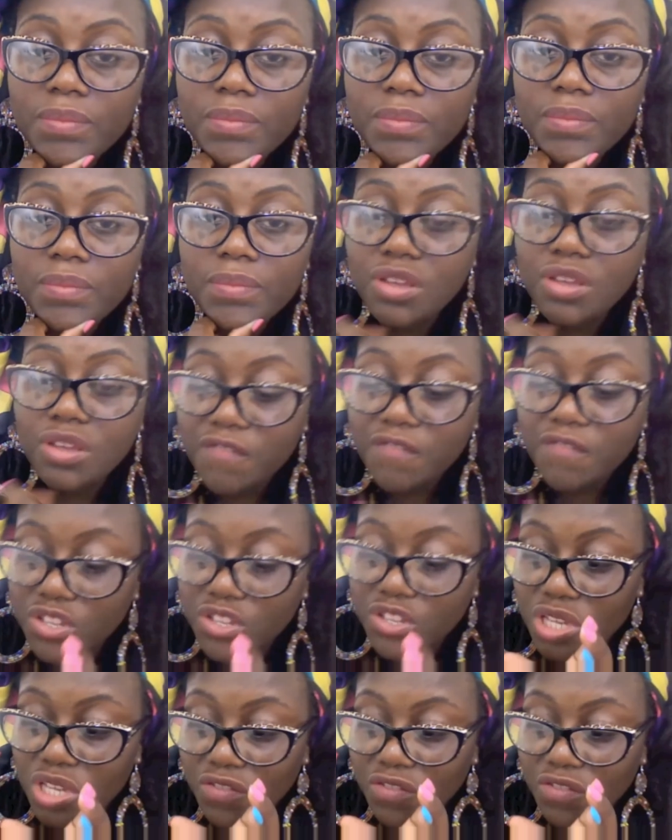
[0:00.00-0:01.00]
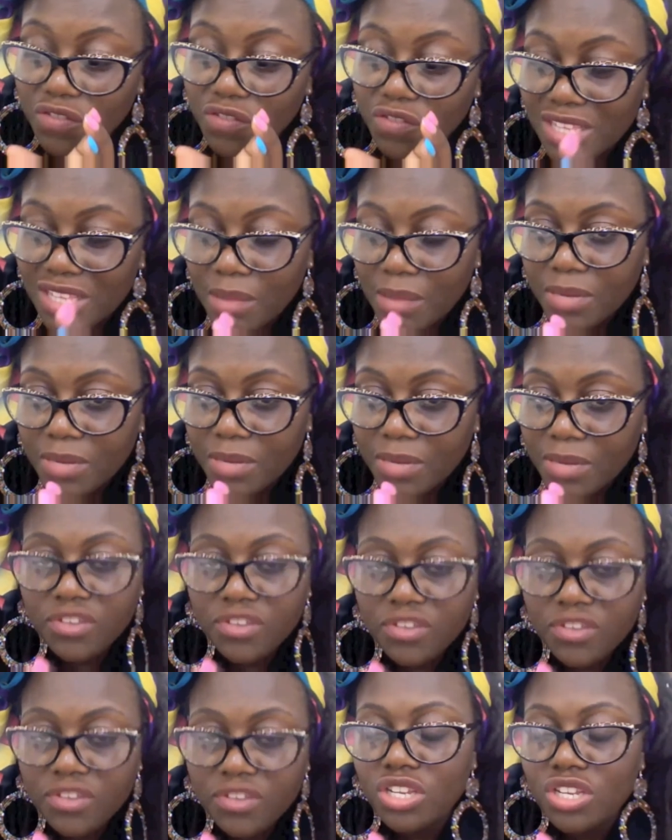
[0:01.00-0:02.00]
So if I do give him some level of
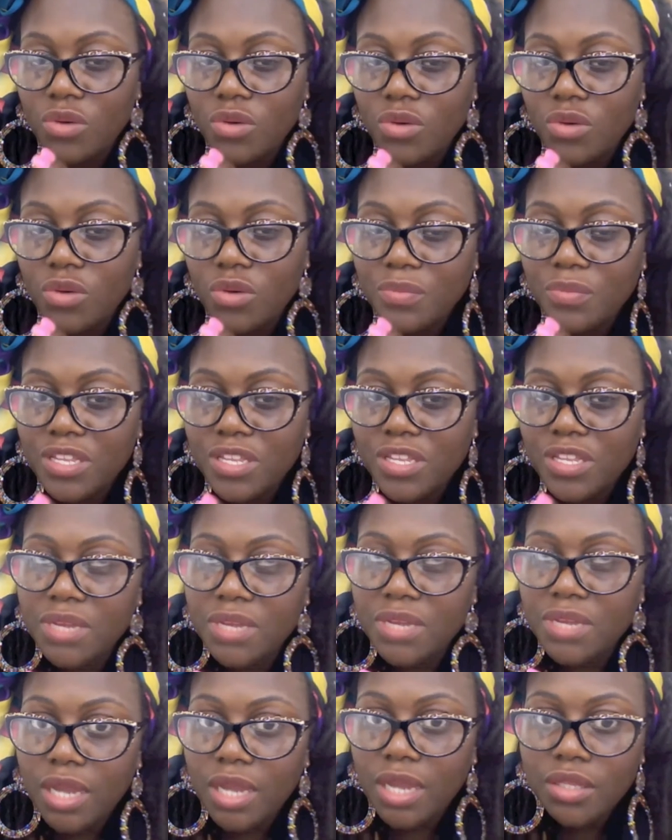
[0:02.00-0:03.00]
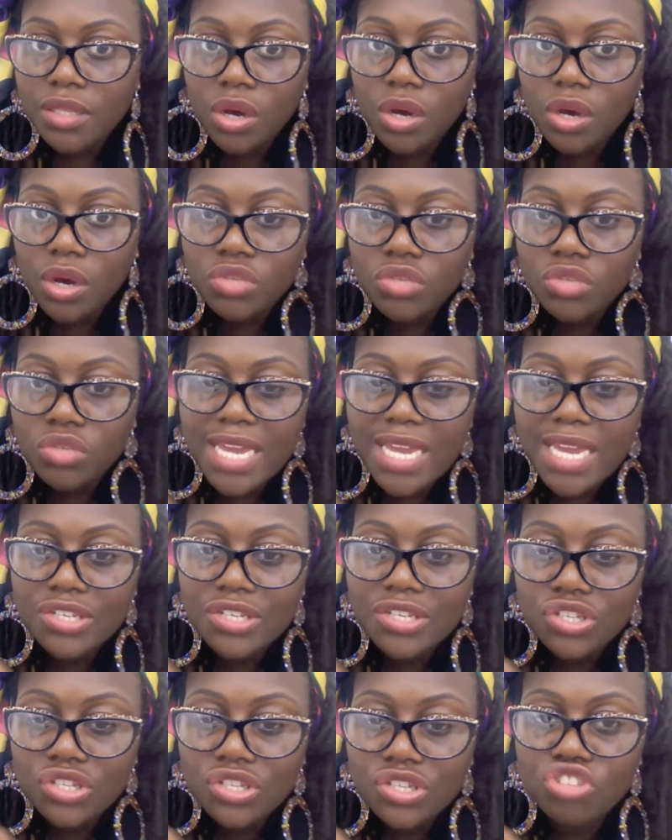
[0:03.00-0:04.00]
structure, I don't mean like the whole day, it's
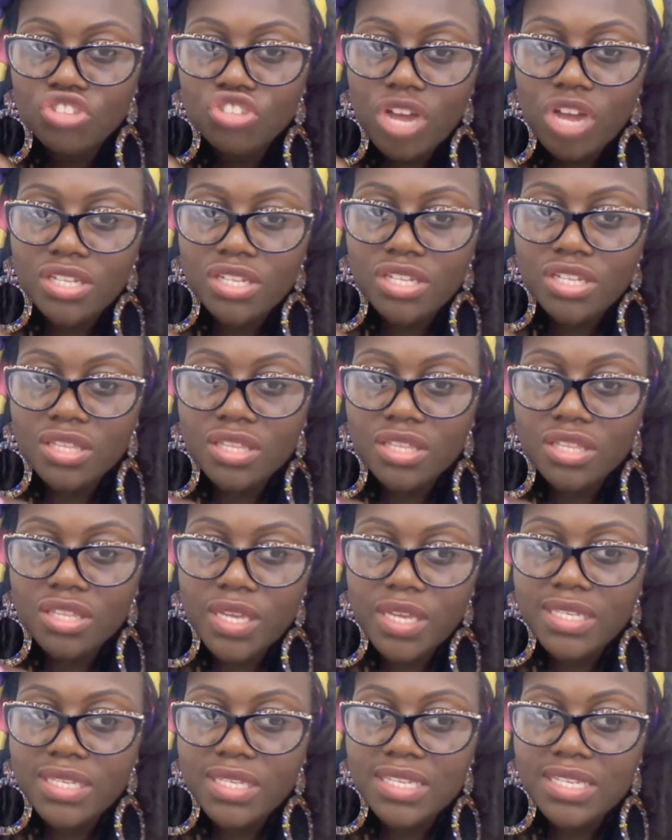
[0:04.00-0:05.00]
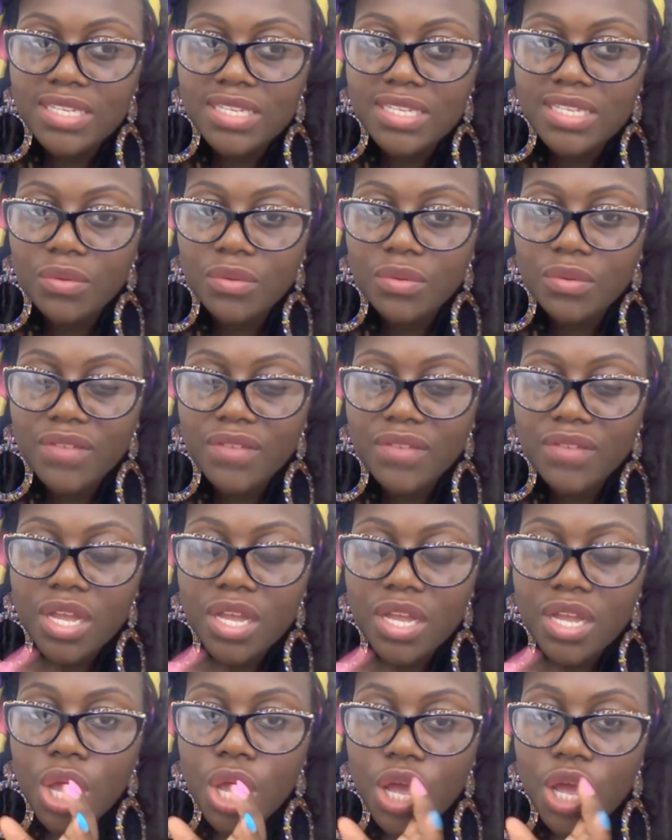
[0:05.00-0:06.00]
just this structured thing where he sits down, whatever.
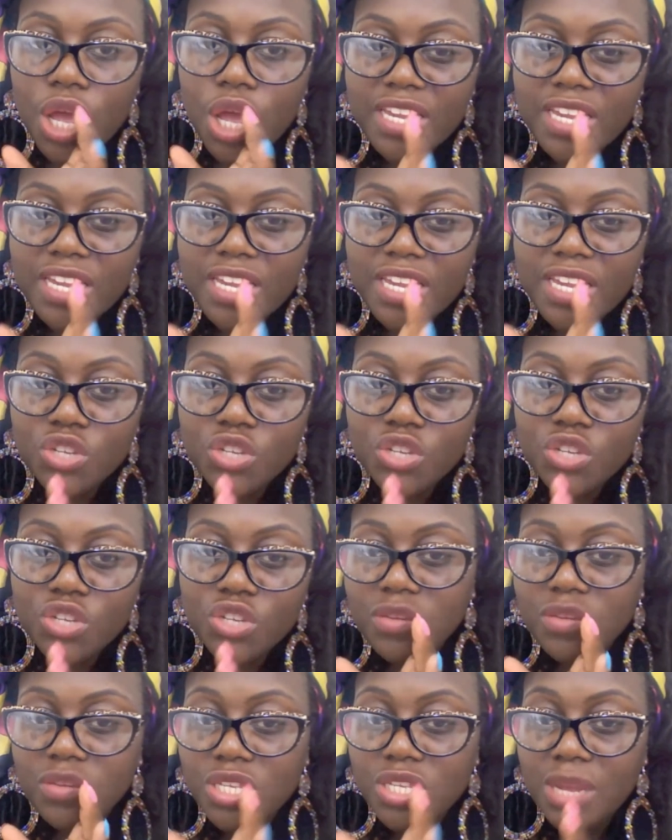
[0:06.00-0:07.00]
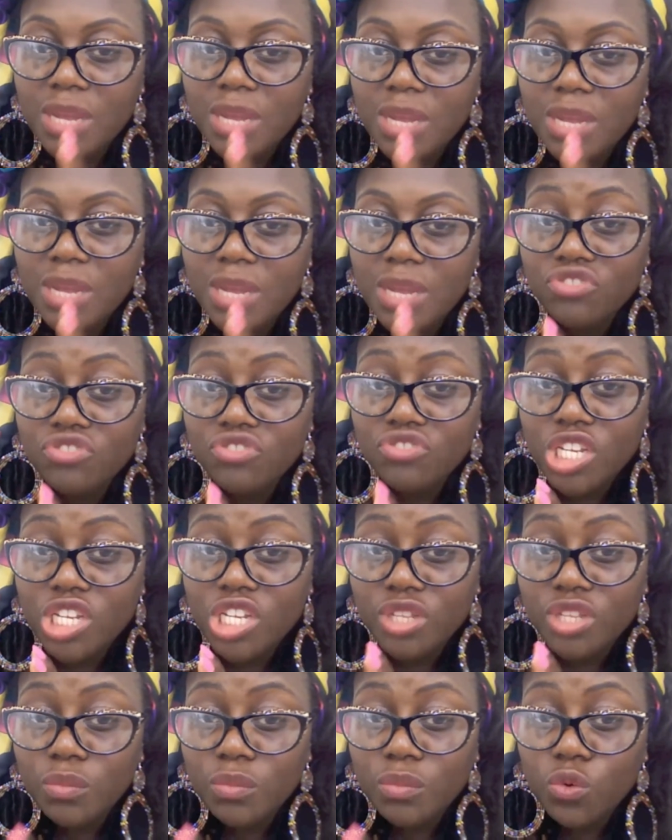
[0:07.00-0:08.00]
But if I do give him some level of structure
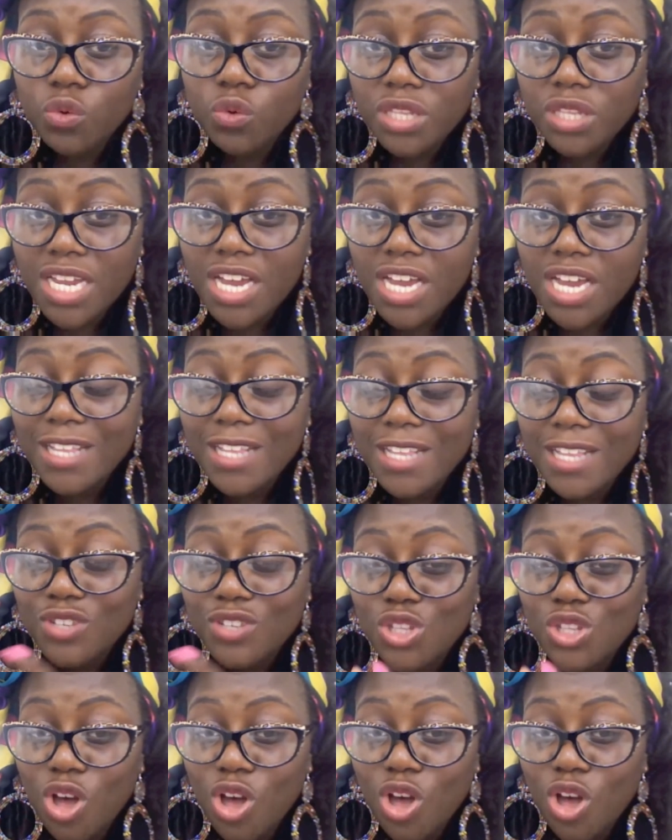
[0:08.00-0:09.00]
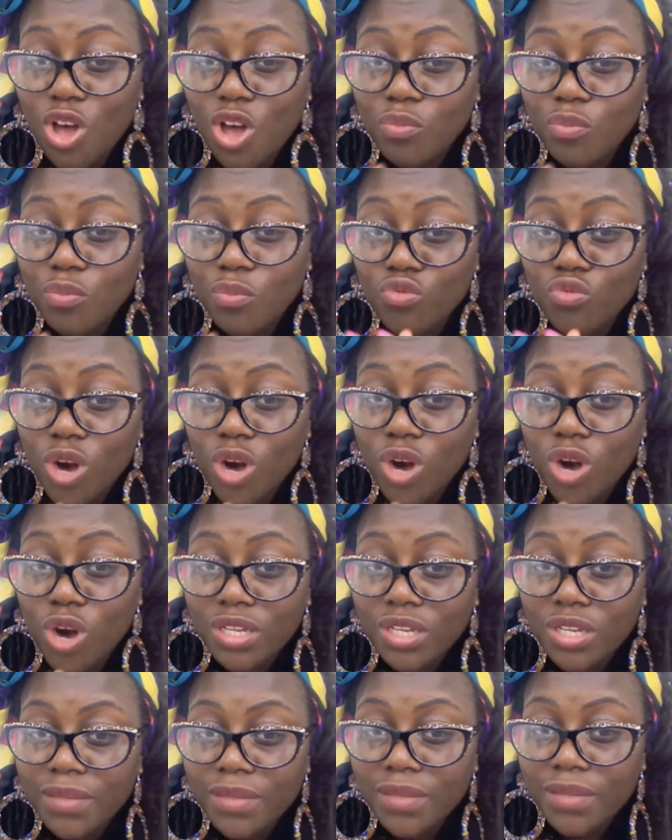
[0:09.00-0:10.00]
in the morning, I kind of start the ball
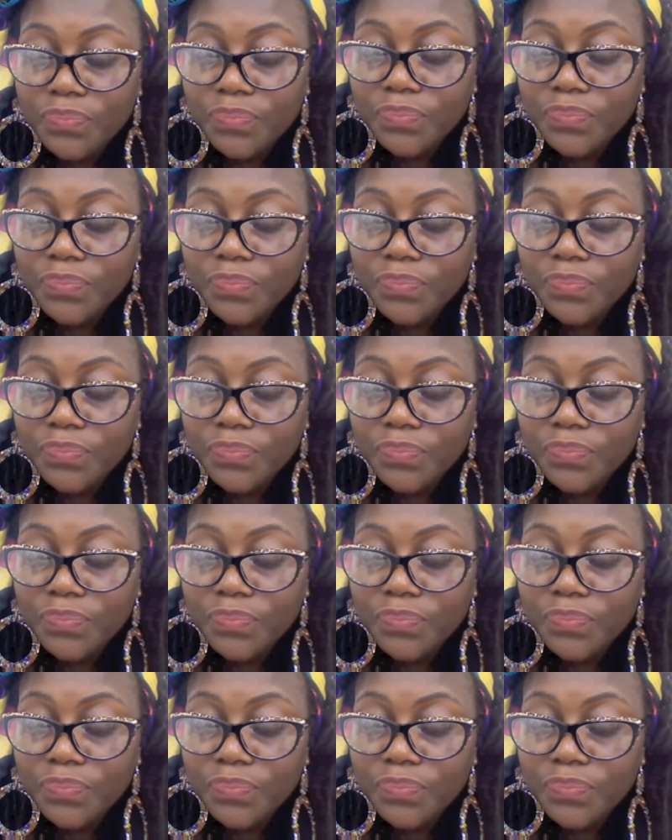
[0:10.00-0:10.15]
rolling,